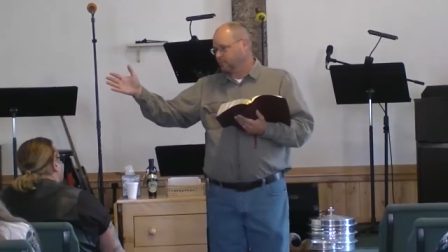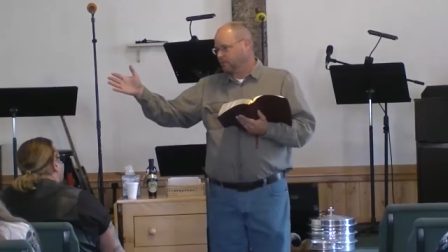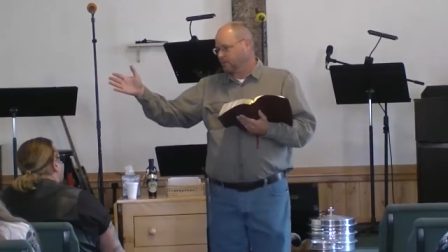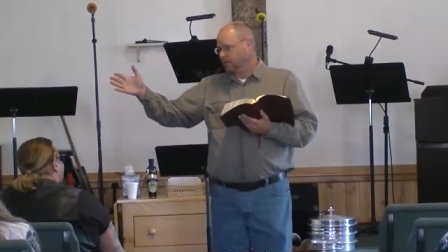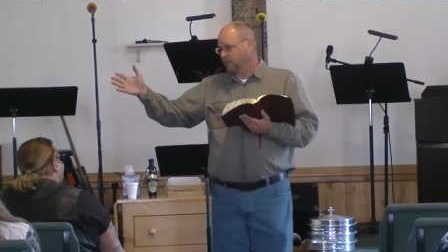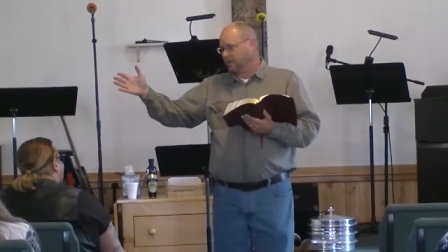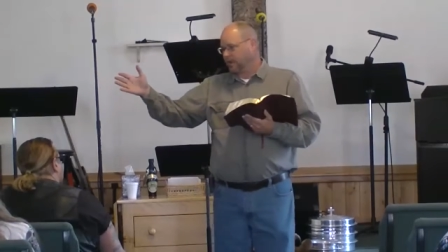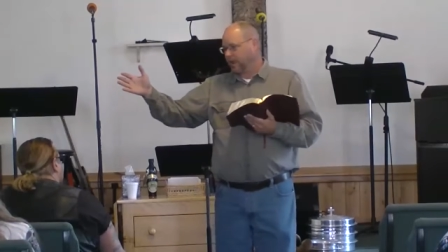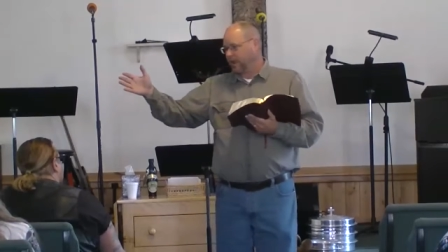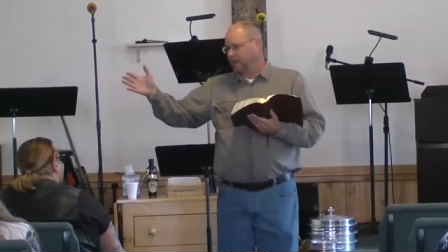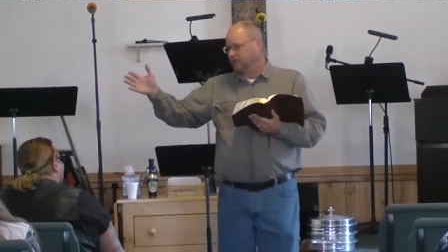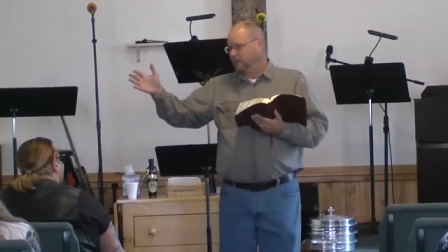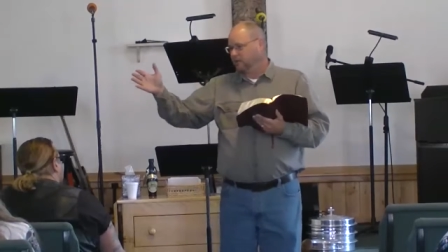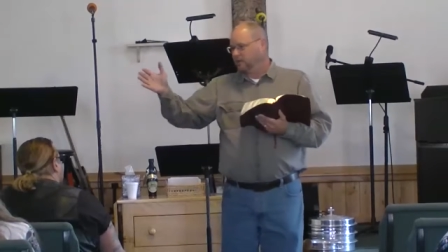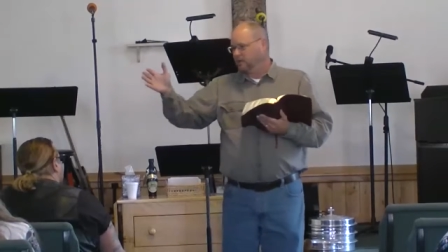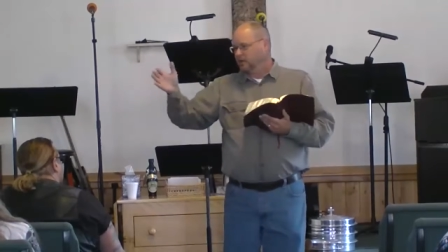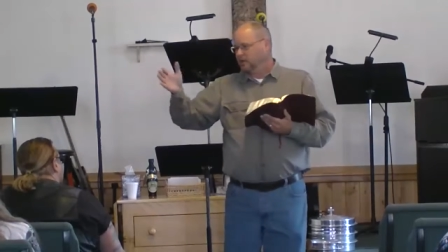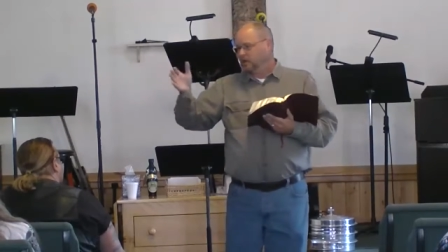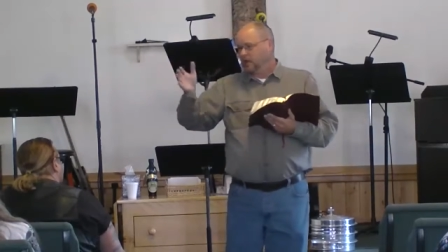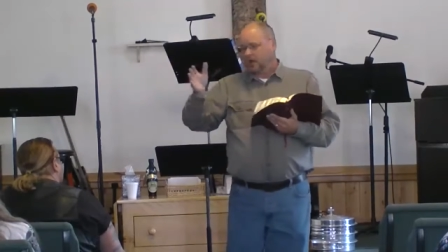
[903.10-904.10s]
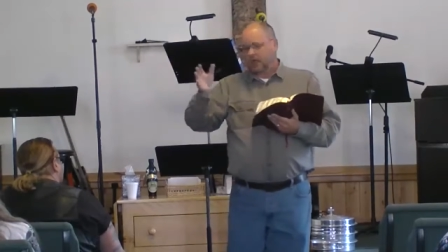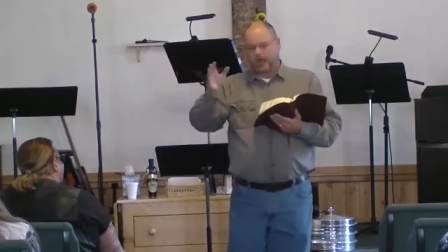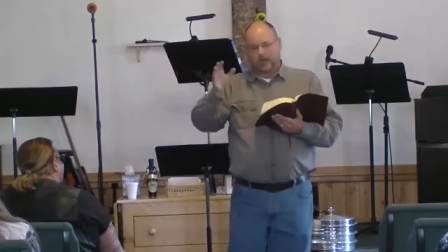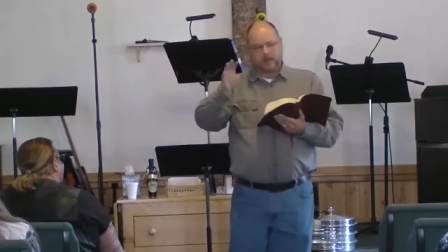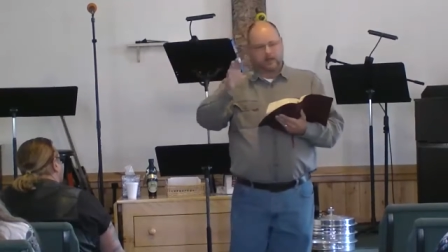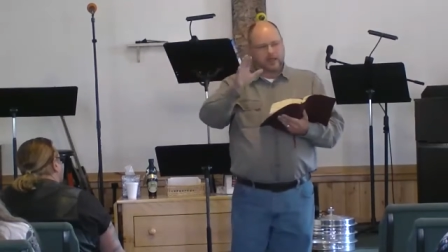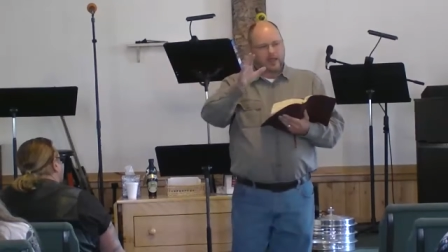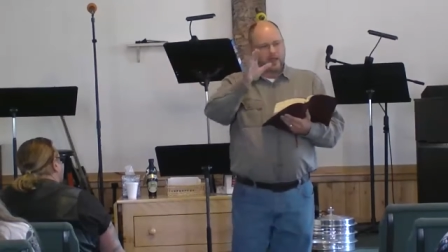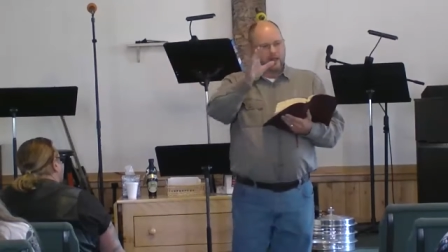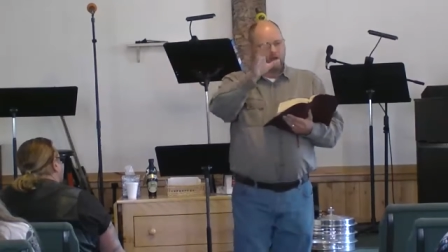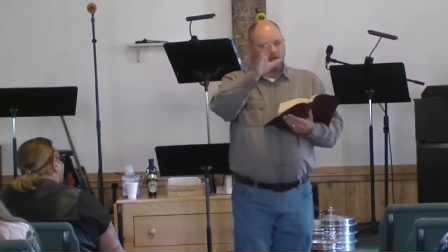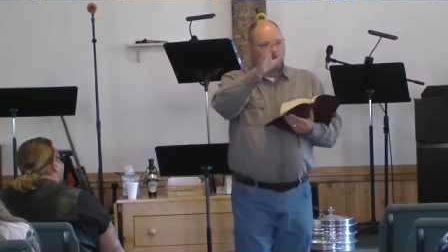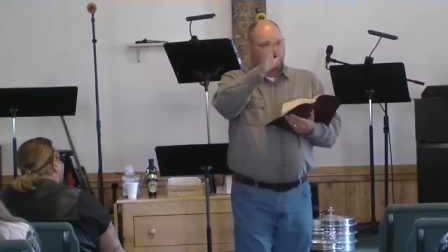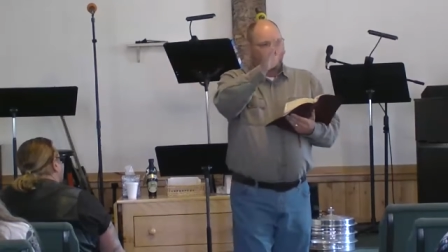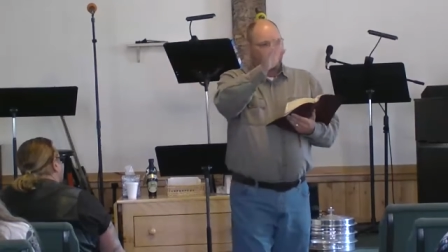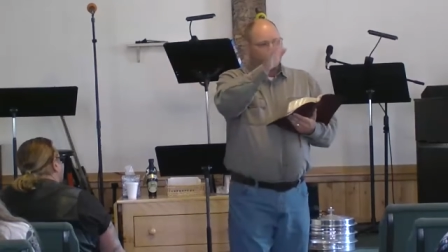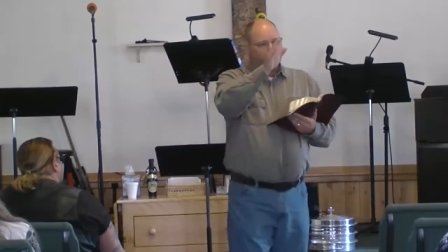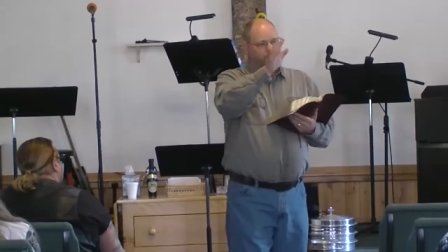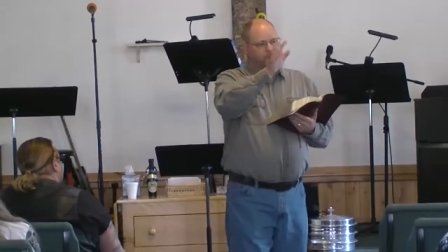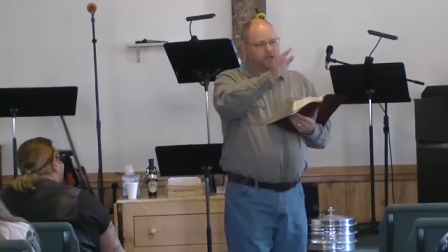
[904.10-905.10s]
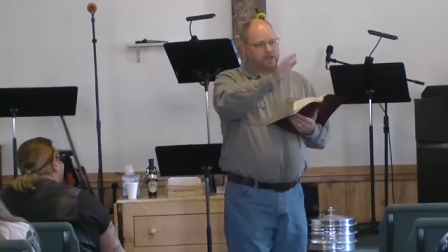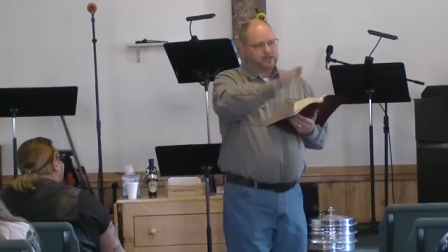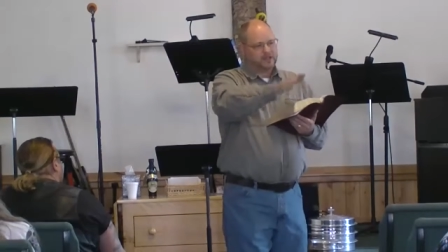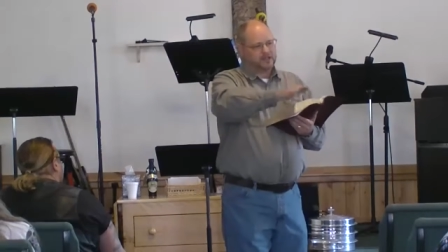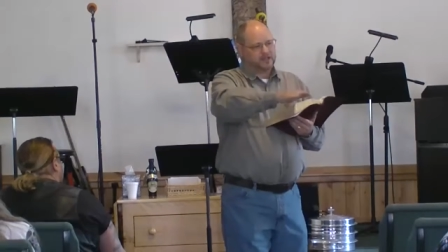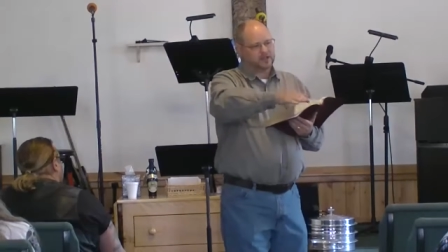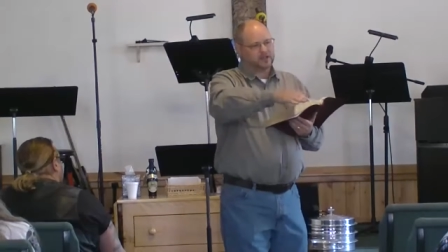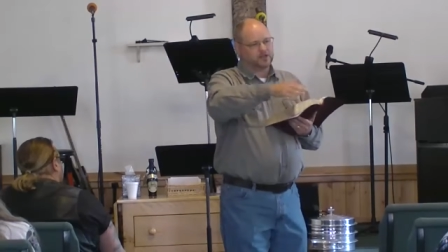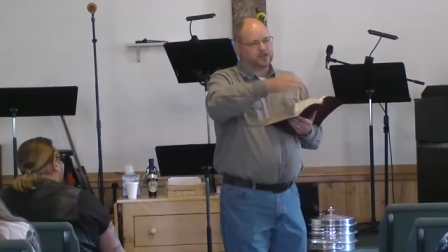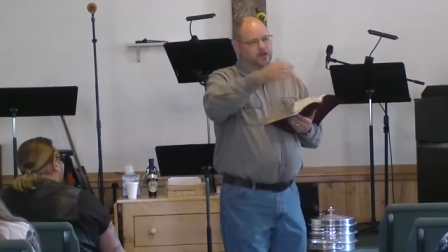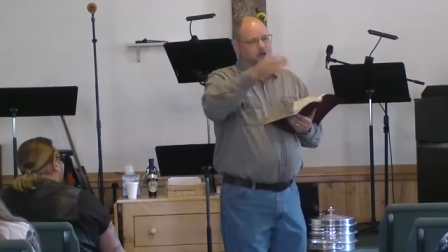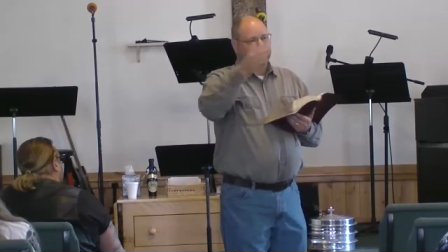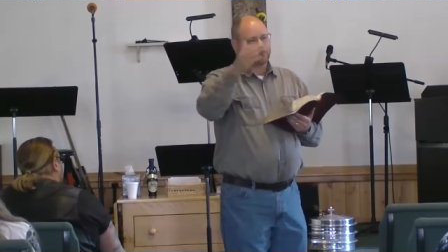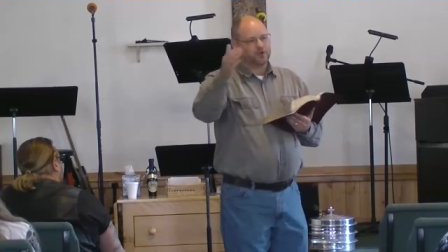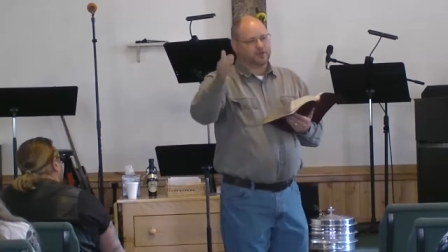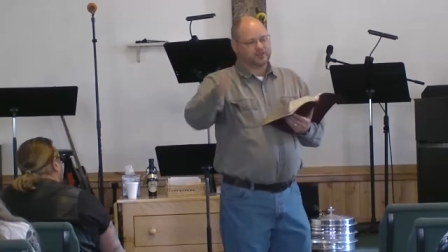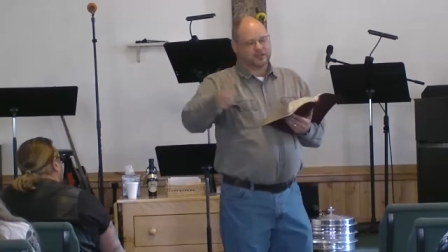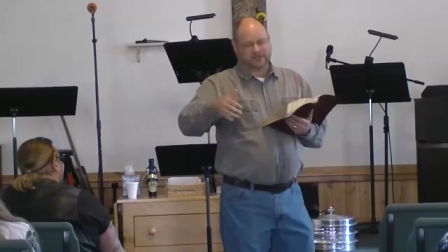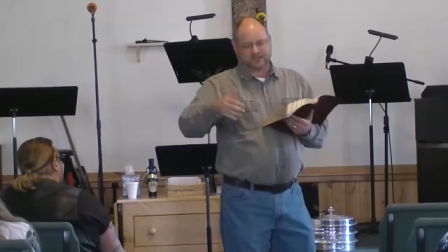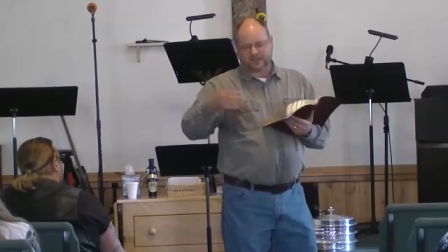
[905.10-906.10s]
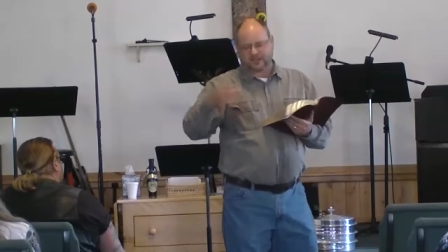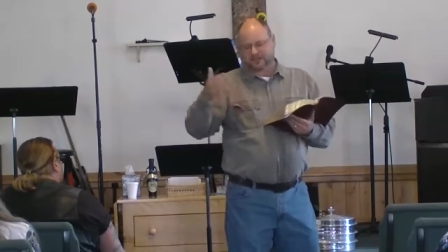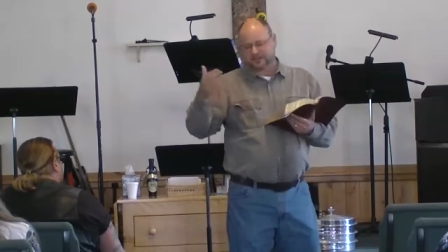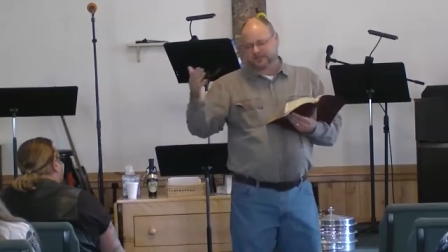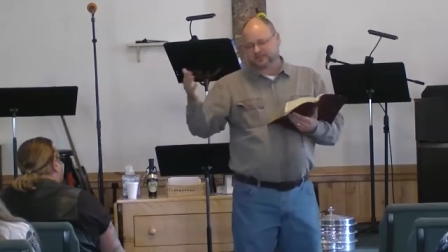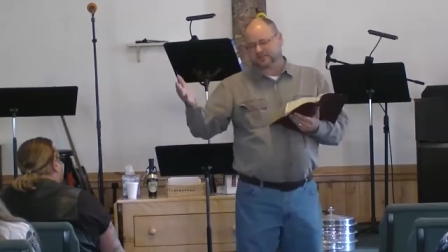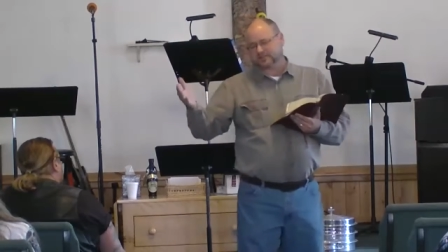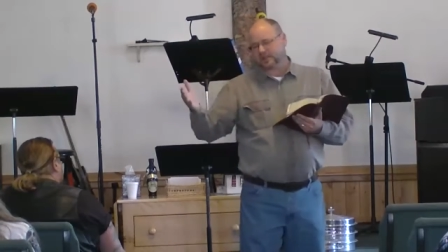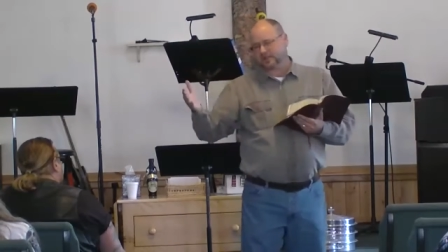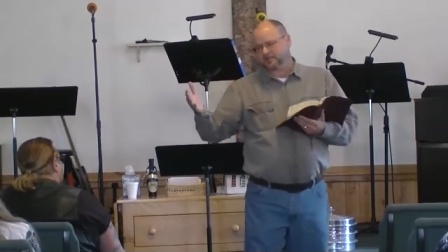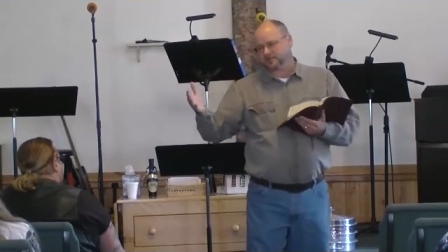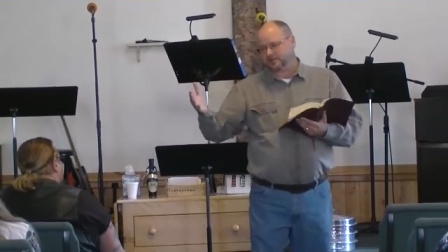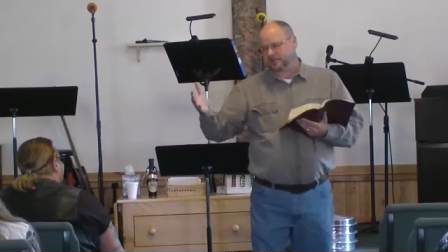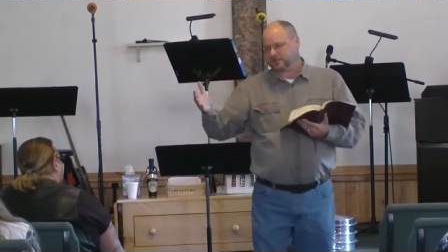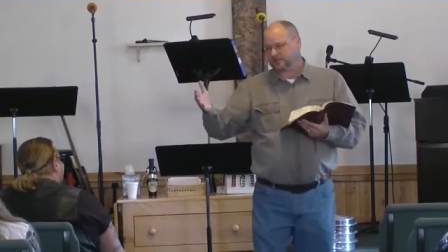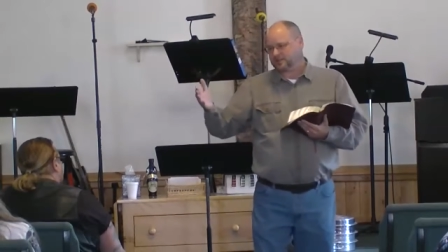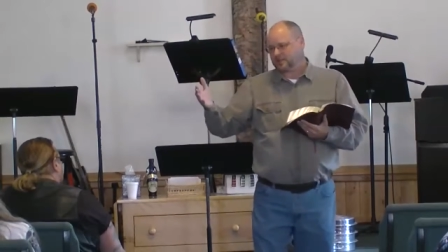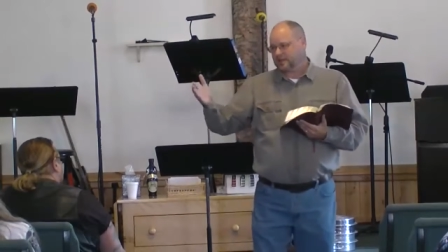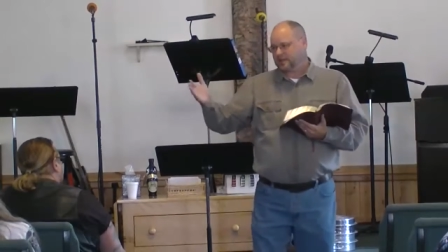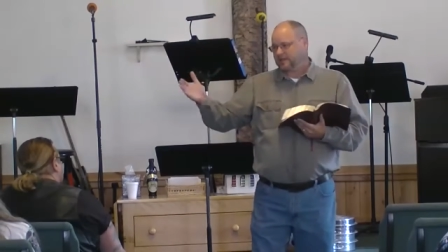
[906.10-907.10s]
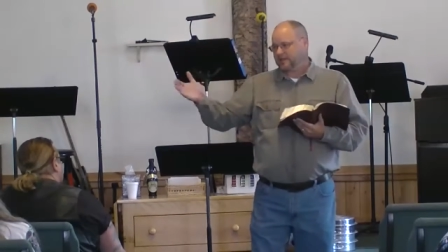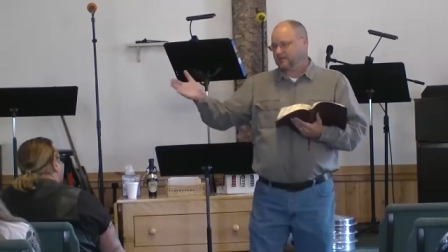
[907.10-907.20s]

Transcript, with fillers: Okay? And, and when they did the numbering, they did the census,